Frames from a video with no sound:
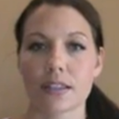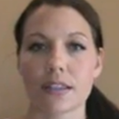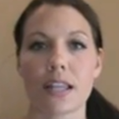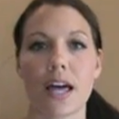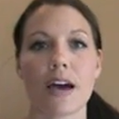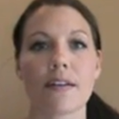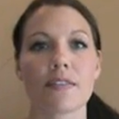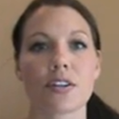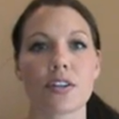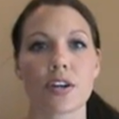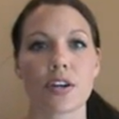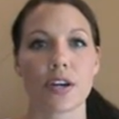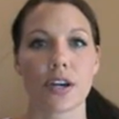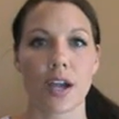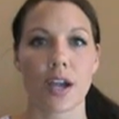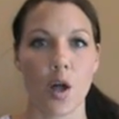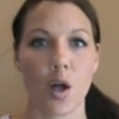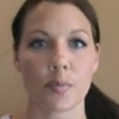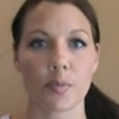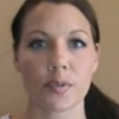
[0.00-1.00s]
Lavender
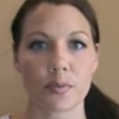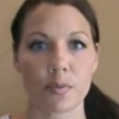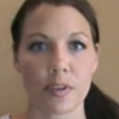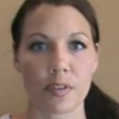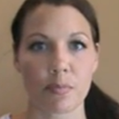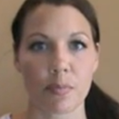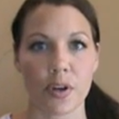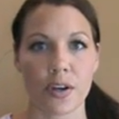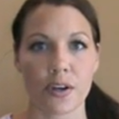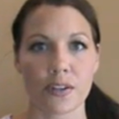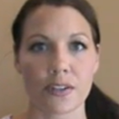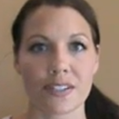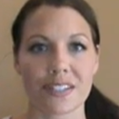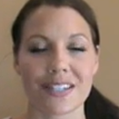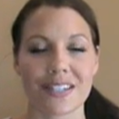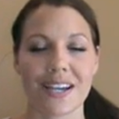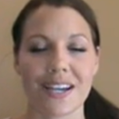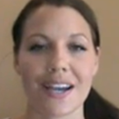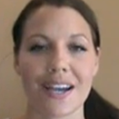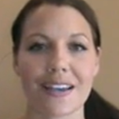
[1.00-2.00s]
helps with
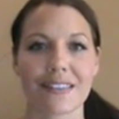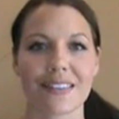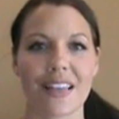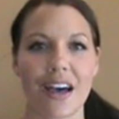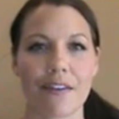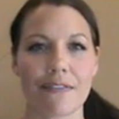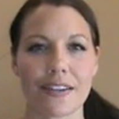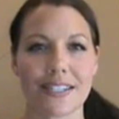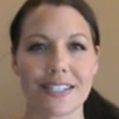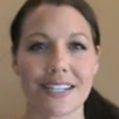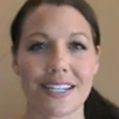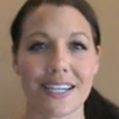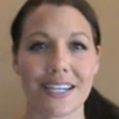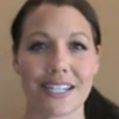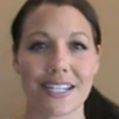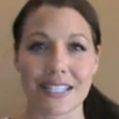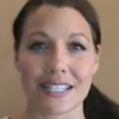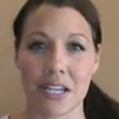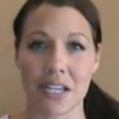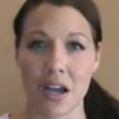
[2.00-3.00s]
burns. Lavandin
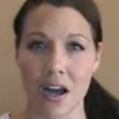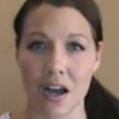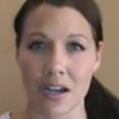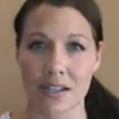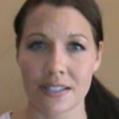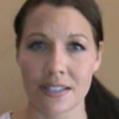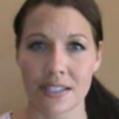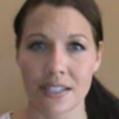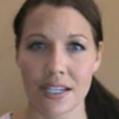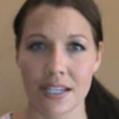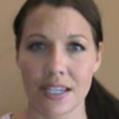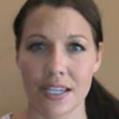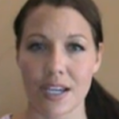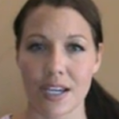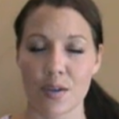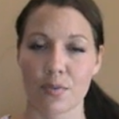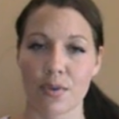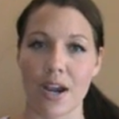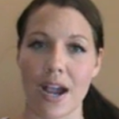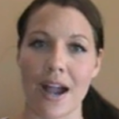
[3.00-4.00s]
is caustic
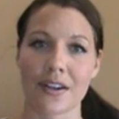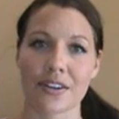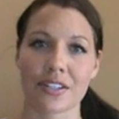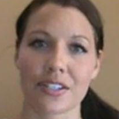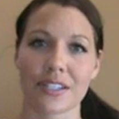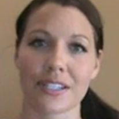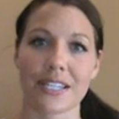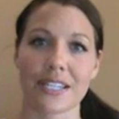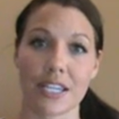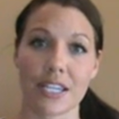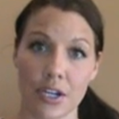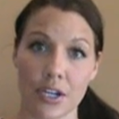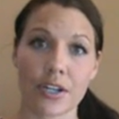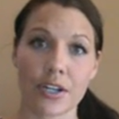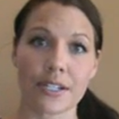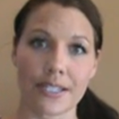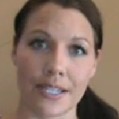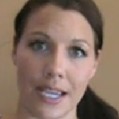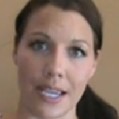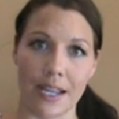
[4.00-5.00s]
and will actually
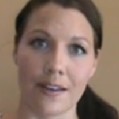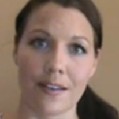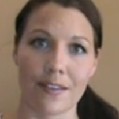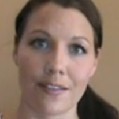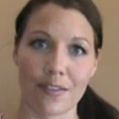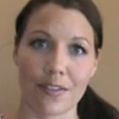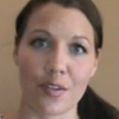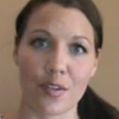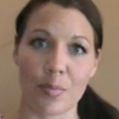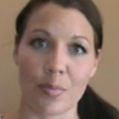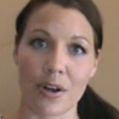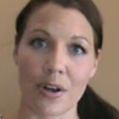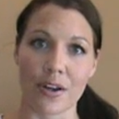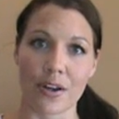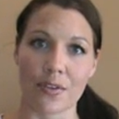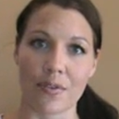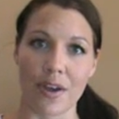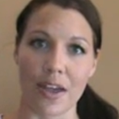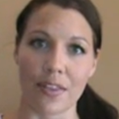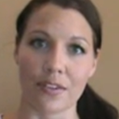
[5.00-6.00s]
irritate the
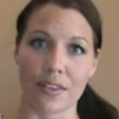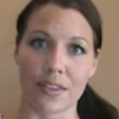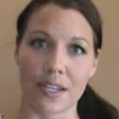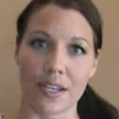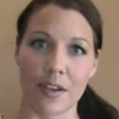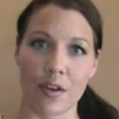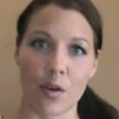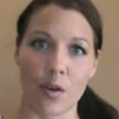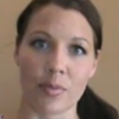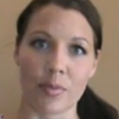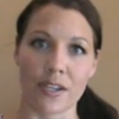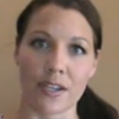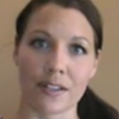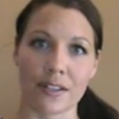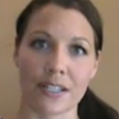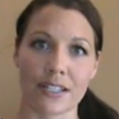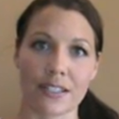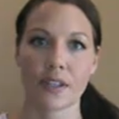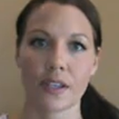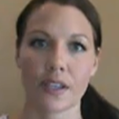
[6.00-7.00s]
burn rather than help heal
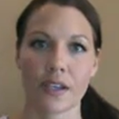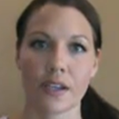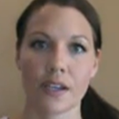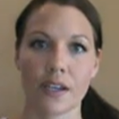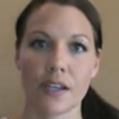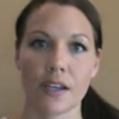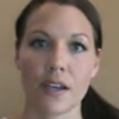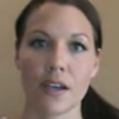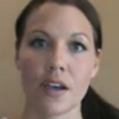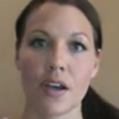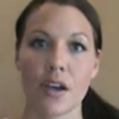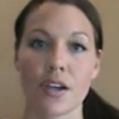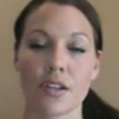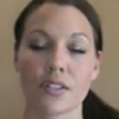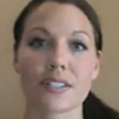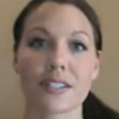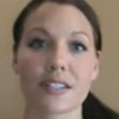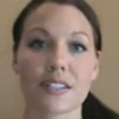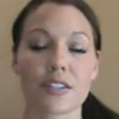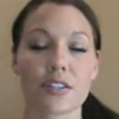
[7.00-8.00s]
it.
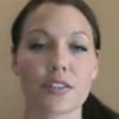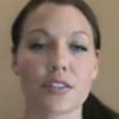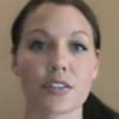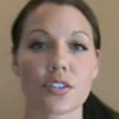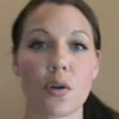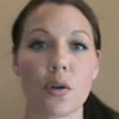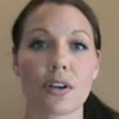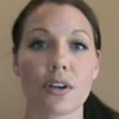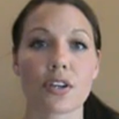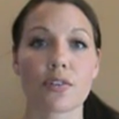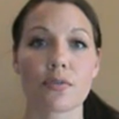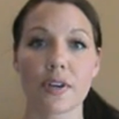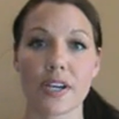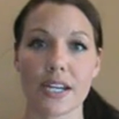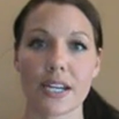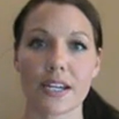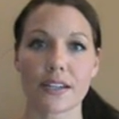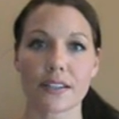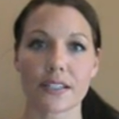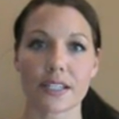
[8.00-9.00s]
Since there's no
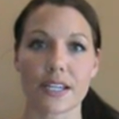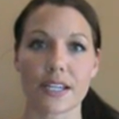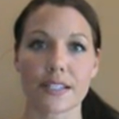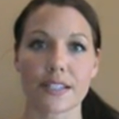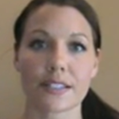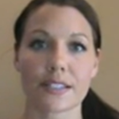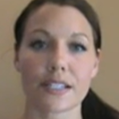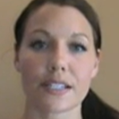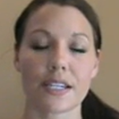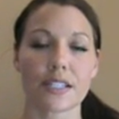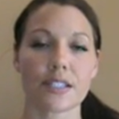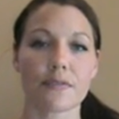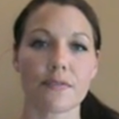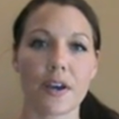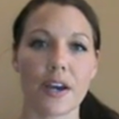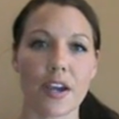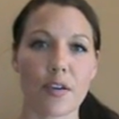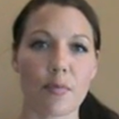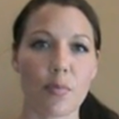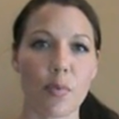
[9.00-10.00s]
ingredient list, it's
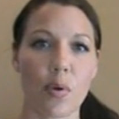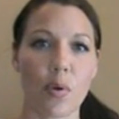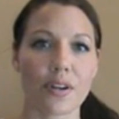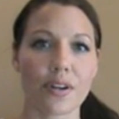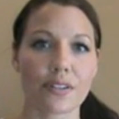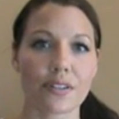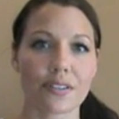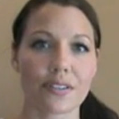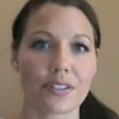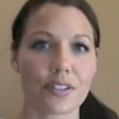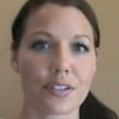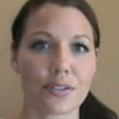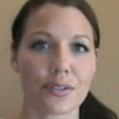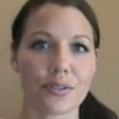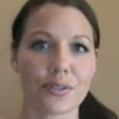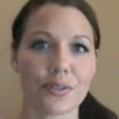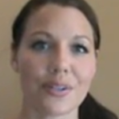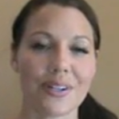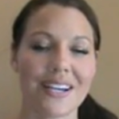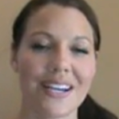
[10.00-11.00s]
very important
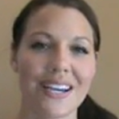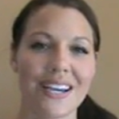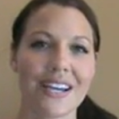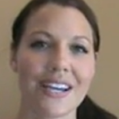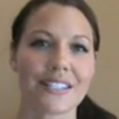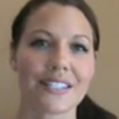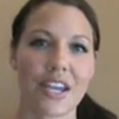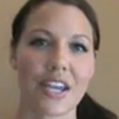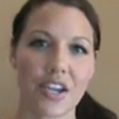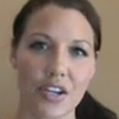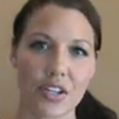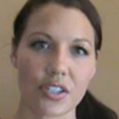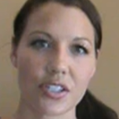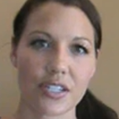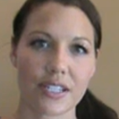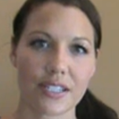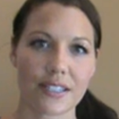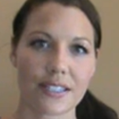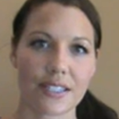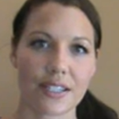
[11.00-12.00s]
to take a
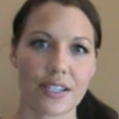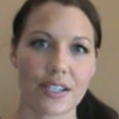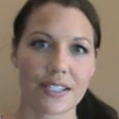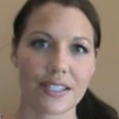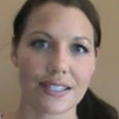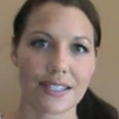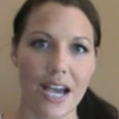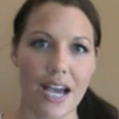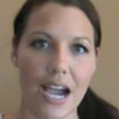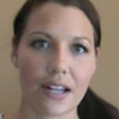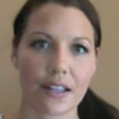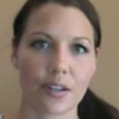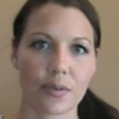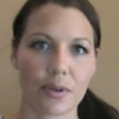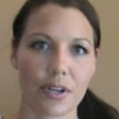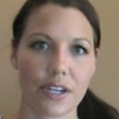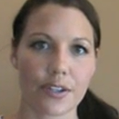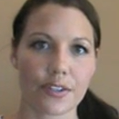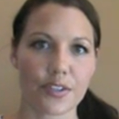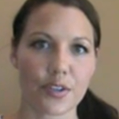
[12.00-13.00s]
look and see exactly
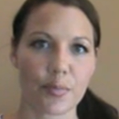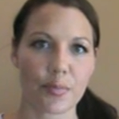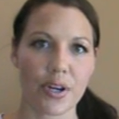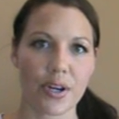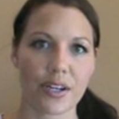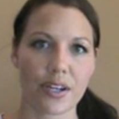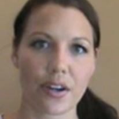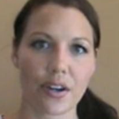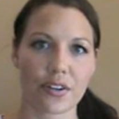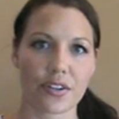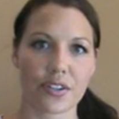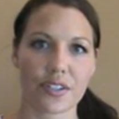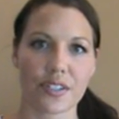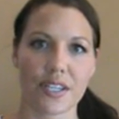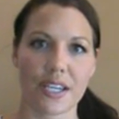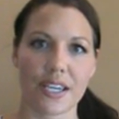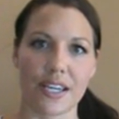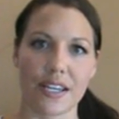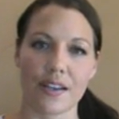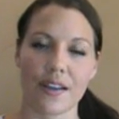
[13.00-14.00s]
what it is you're putting on your
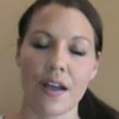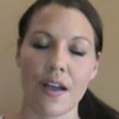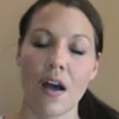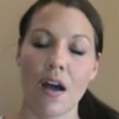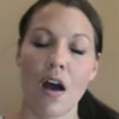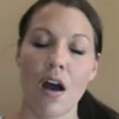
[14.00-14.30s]
skin.